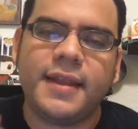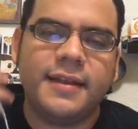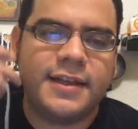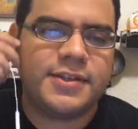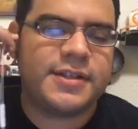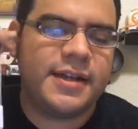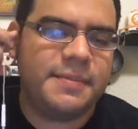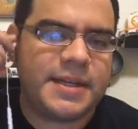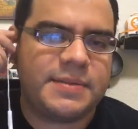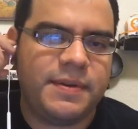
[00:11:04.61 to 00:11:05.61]
that just
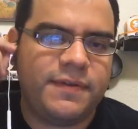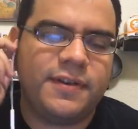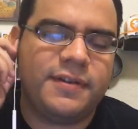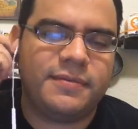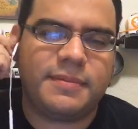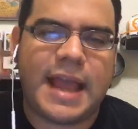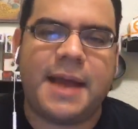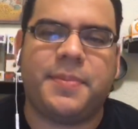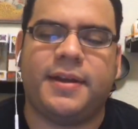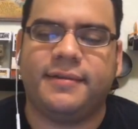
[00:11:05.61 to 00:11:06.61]
makes me feel
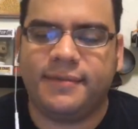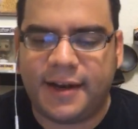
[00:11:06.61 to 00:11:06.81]
happy.